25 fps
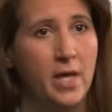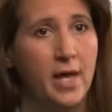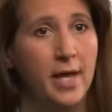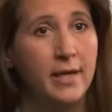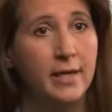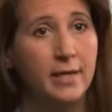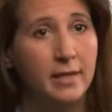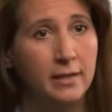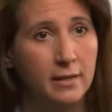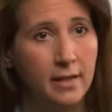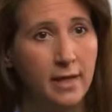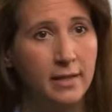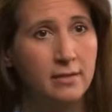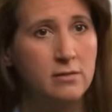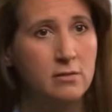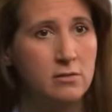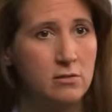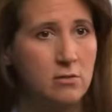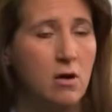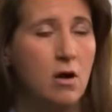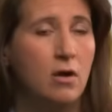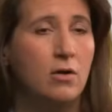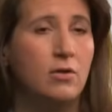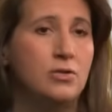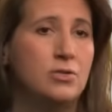And it lets
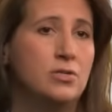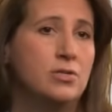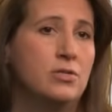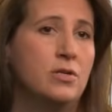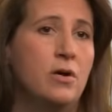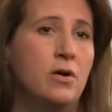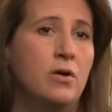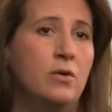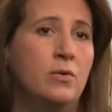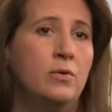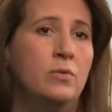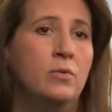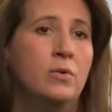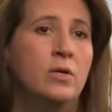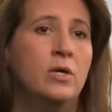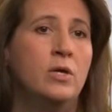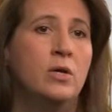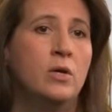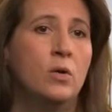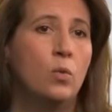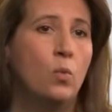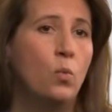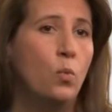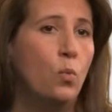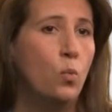stalkers know
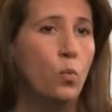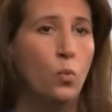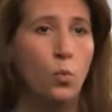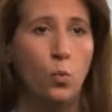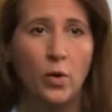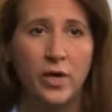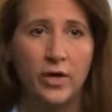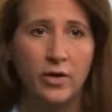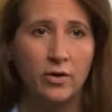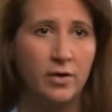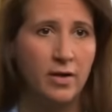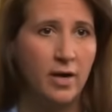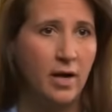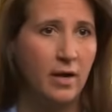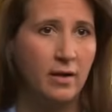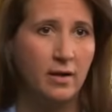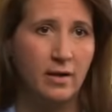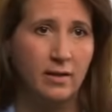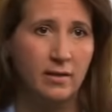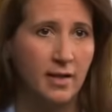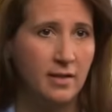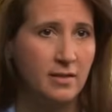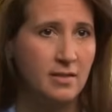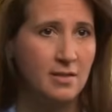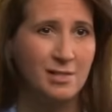we're not going
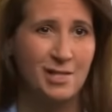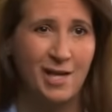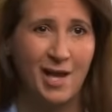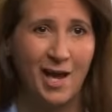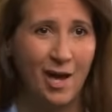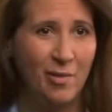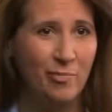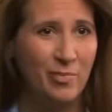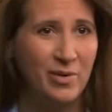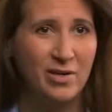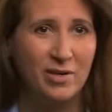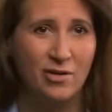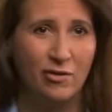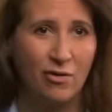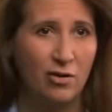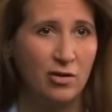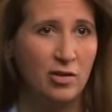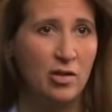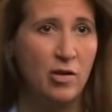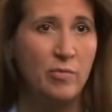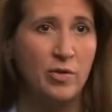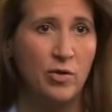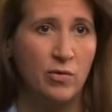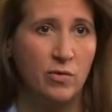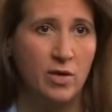to let this happen in our
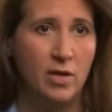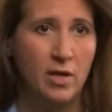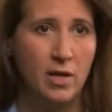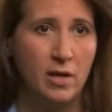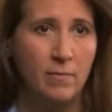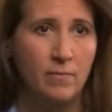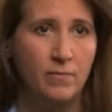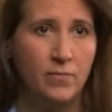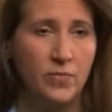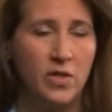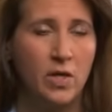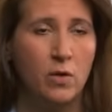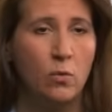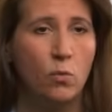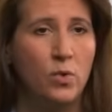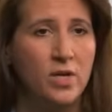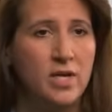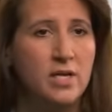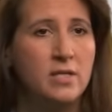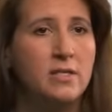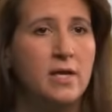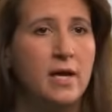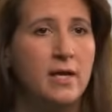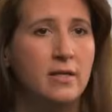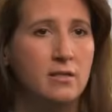community, that
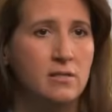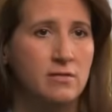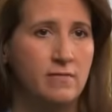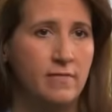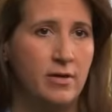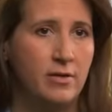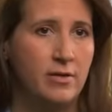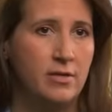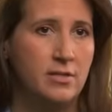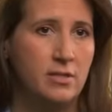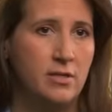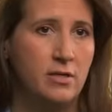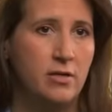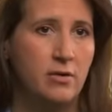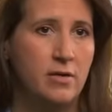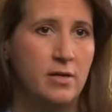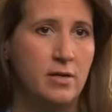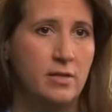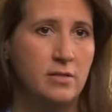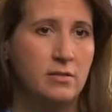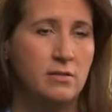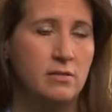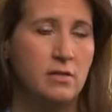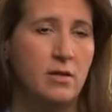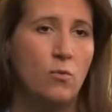we take this very
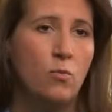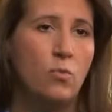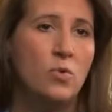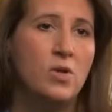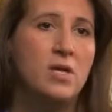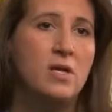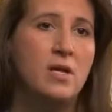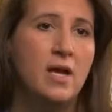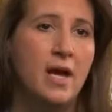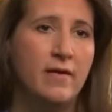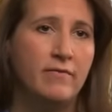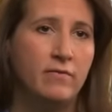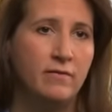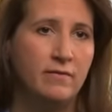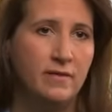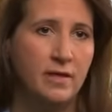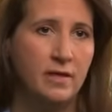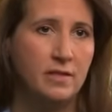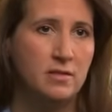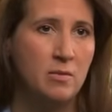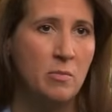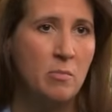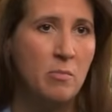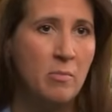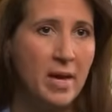serious, that we have a
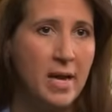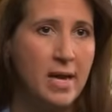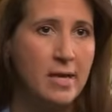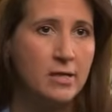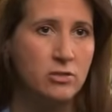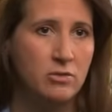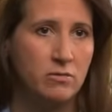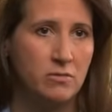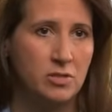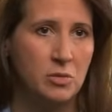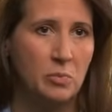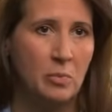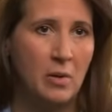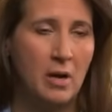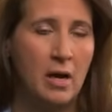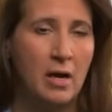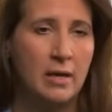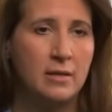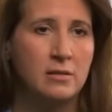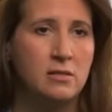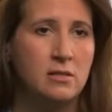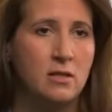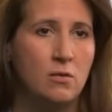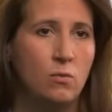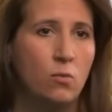victim-based
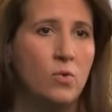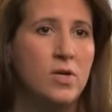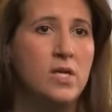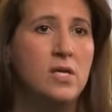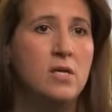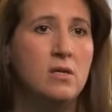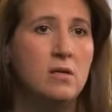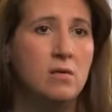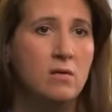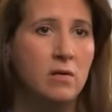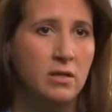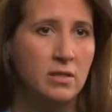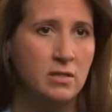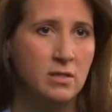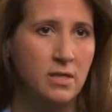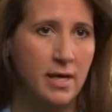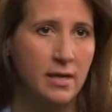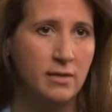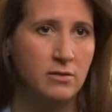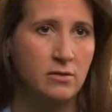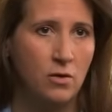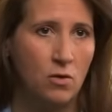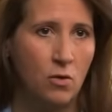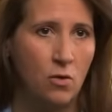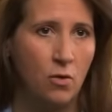response, that we
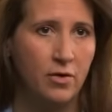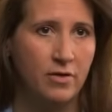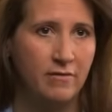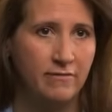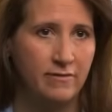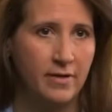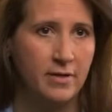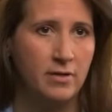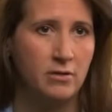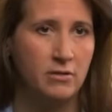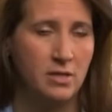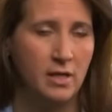intend to hold offenders